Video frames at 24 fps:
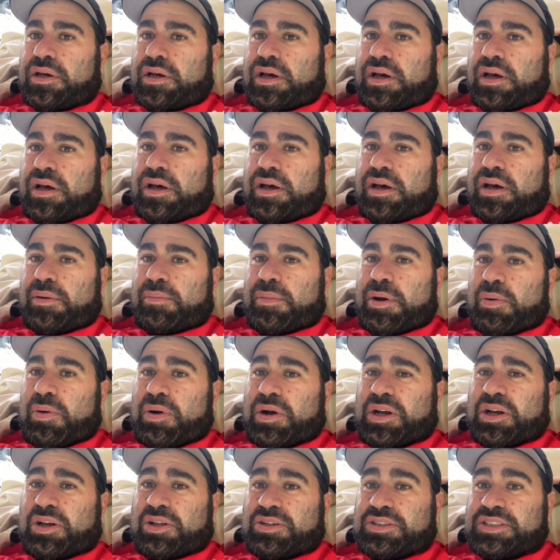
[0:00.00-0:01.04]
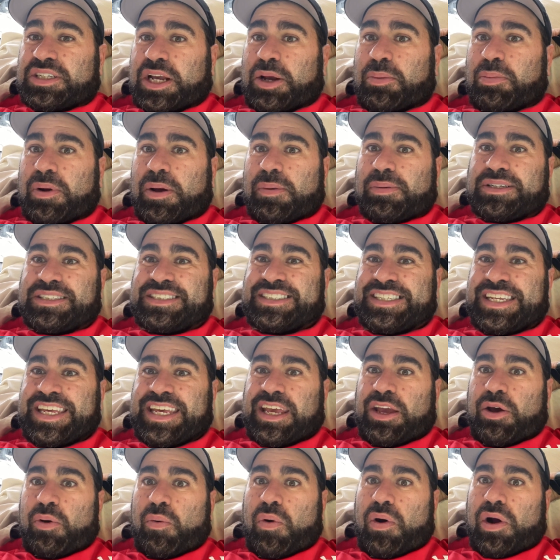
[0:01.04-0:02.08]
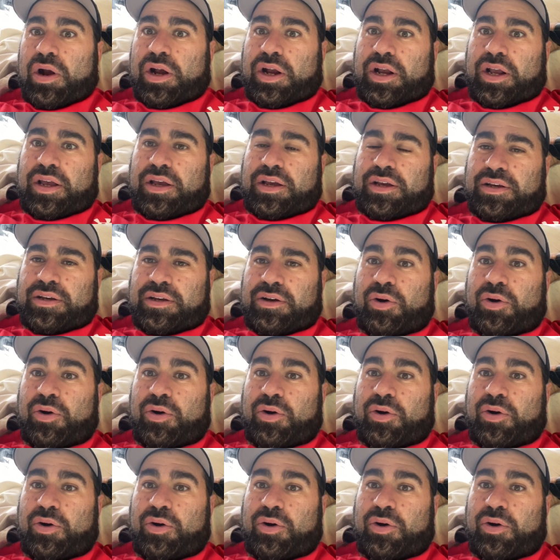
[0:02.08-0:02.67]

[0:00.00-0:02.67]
My work clothes I could probably sneak at work.